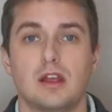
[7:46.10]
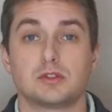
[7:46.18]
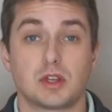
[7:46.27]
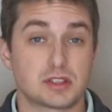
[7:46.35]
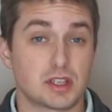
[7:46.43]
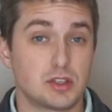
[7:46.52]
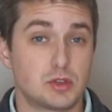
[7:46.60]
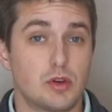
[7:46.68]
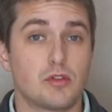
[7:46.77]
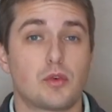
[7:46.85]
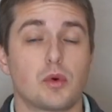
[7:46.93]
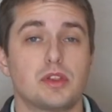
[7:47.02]
So that's going to do
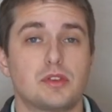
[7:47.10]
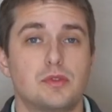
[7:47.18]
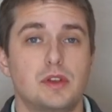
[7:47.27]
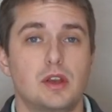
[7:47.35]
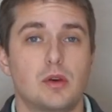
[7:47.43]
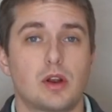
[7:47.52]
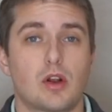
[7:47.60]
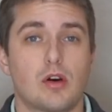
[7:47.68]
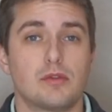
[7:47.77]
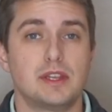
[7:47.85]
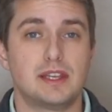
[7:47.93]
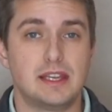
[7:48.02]
it for this video and
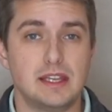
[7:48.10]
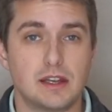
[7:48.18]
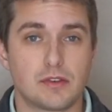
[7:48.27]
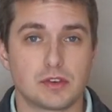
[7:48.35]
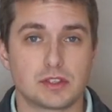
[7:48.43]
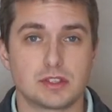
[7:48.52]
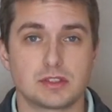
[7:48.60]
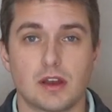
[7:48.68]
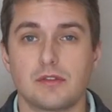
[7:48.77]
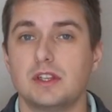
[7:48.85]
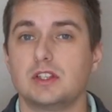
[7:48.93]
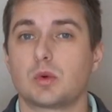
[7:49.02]
all of the key differences
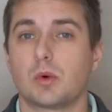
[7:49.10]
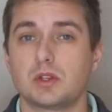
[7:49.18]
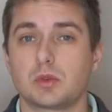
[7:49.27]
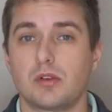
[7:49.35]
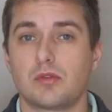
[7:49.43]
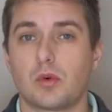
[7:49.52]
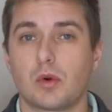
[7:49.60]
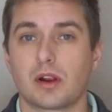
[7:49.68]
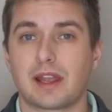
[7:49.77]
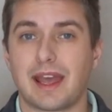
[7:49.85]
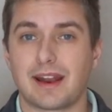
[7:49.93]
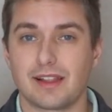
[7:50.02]
of the 2024
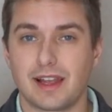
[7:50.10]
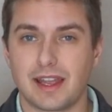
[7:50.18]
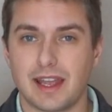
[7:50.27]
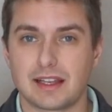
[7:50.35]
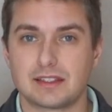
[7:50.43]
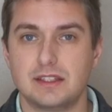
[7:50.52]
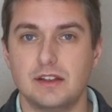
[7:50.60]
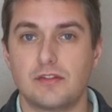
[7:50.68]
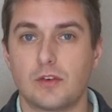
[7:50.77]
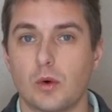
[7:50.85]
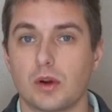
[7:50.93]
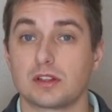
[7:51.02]
Cadillac
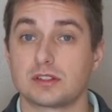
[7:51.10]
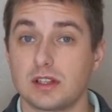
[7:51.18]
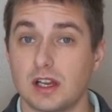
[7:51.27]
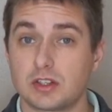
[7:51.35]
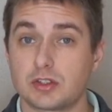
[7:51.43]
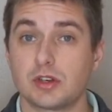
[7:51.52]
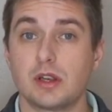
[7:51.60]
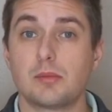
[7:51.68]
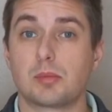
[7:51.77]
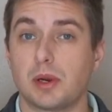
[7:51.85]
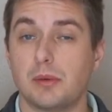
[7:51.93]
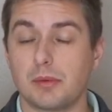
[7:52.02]
XT4 and its luxury,
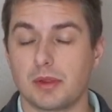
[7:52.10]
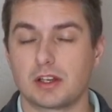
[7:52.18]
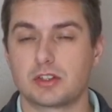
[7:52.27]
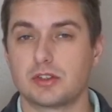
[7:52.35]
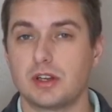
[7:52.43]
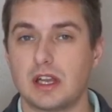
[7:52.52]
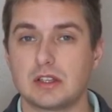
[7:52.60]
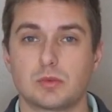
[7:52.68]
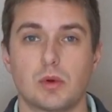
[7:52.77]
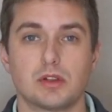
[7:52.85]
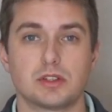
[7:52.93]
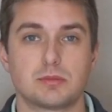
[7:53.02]
premium luxury, as
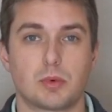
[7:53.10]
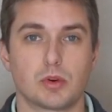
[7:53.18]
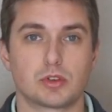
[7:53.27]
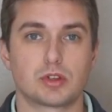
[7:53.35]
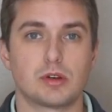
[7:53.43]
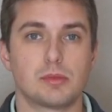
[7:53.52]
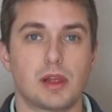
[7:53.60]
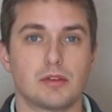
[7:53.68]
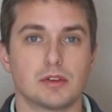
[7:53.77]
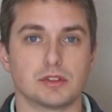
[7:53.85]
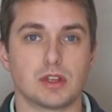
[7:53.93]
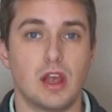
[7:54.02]
well as sport trim
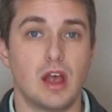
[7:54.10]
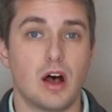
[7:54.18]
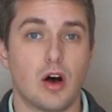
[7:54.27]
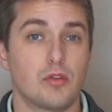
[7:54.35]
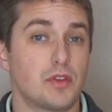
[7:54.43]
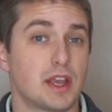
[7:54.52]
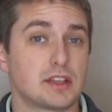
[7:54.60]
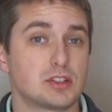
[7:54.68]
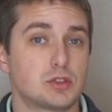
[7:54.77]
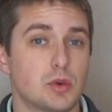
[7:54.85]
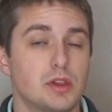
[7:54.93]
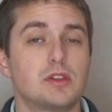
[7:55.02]
levels. Hopefully you guys
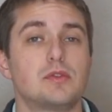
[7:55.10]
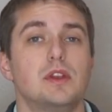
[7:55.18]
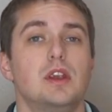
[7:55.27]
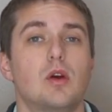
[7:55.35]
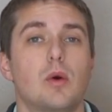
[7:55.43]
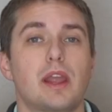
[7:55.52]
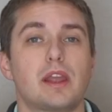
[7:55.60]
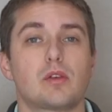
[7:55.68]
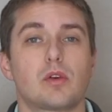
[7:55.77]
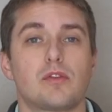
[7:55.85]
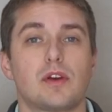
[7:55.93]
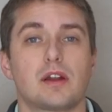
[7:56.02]
enjoyed this video and
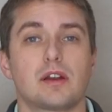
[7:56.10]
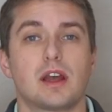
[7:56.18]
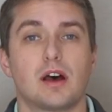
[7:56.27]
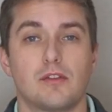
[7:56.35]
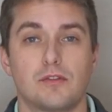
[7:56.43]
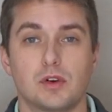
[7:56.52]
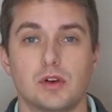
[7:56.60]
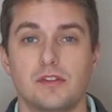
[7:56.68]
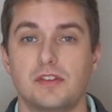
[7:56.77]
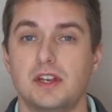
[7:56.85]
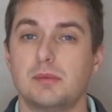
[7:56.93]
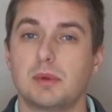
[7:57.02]
or found it helpful.
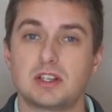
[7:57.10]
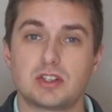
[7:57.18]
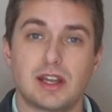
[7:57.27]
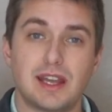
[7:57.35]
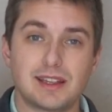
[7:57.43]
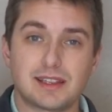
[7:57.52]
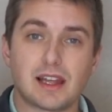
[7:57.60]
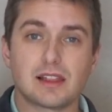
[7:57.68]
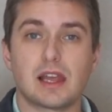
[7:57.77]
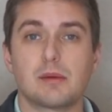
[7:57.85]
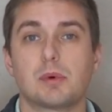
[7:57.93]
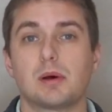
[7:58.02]
If you did, make sure to hit that
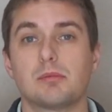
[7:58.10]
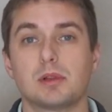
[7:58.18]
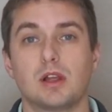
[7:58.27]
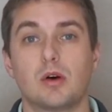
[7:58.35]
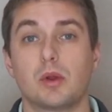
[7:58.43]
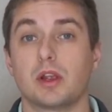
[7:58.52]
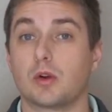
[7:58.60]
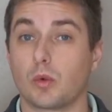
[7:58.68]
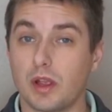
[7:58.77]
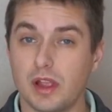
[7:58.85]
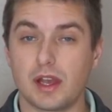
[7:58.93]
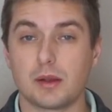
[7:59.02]
like button below. It
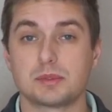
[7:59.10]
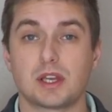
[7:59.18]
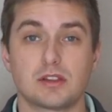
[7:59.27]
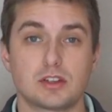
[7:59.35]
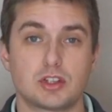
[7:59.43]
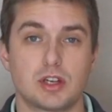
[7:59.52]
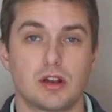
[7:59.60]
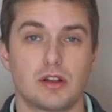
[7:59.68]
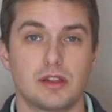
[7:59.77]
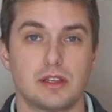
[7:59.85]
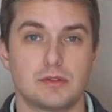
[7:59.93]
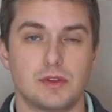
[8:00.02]
greatly helps out the channel
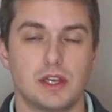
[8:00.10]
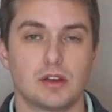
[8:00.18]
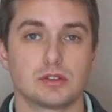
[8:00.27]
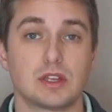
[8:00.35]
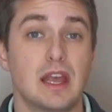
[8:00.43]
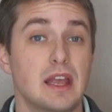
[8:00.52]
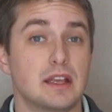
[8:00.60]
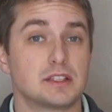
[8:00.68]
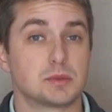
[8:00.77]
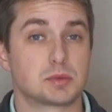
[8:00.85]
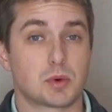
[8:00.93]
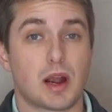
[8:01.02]
in these videos.
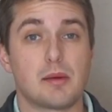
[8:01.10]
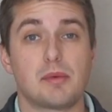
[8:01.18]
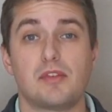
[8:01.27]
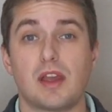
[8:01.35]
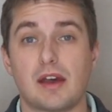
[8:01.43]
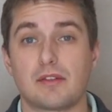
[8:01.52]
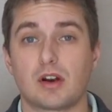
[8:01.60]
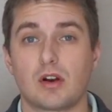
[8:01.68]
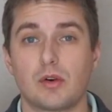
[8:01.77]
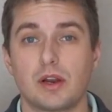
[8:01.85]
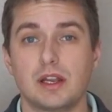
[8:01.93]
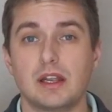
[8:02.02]
Subscribe if you haven't
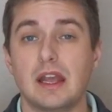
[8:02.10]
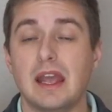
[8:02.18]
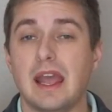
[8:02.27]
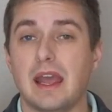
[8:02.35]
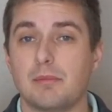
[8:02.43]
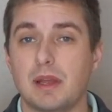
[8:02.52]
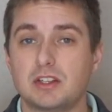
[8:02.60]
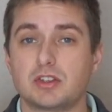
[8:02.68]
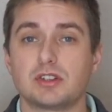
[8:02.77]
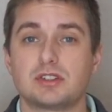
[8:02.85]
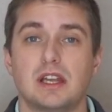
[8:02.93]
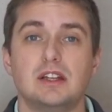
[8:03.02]
already, and make sure
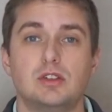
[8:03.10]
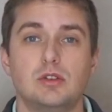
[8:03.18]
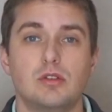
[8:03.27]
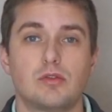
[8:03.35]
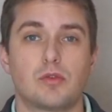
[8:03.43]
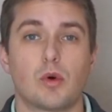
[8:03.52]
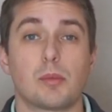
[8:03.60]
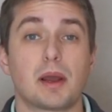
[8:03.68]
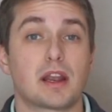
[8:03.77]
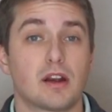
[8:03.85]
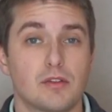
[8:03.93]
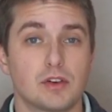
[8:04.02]
to stay tuned for
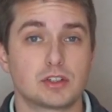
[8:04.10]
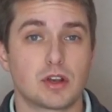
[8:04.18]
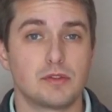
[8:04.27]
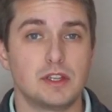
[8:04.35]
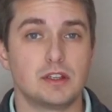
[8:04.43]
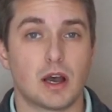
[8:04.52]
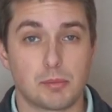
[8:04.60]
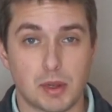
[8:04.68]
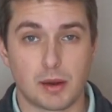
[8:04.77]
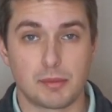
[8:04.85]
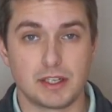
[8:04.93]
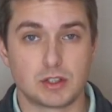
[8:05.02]
my coverage of the
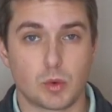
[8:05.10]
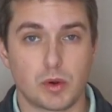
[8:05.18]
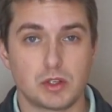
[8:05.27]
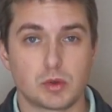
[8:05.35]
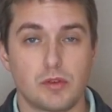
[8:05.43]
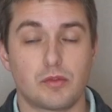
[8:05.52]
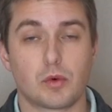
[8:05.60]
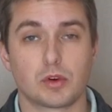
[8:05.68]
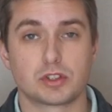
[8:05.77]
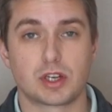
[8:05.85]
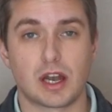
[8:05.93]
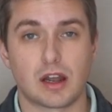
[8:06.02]
upcoming 2024
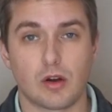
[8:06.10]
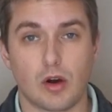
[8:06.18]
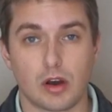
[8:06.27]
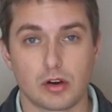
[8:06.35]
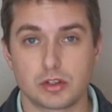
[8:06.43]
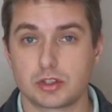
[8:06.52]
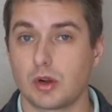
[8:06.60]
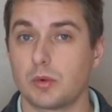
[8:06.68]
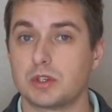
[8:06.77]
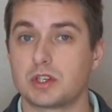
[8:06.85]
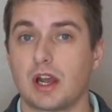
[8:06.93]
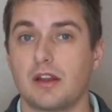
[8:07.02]
Chicago Auto Show,
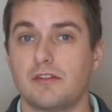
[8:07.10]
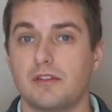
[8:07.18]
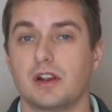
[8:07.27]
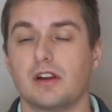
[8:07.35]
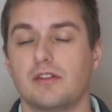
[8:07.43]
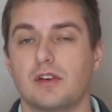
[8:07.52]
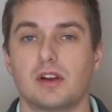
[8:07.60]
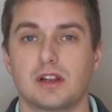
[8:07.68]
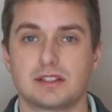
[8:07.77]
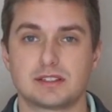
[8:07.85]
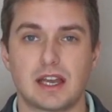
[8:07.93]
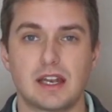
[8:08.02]
which I am very, very
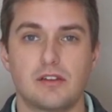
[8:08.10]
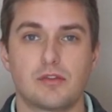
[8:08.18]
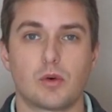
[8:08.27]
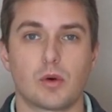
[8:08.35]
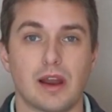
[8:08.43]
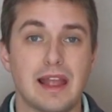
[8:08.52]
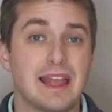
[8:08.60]
excited for.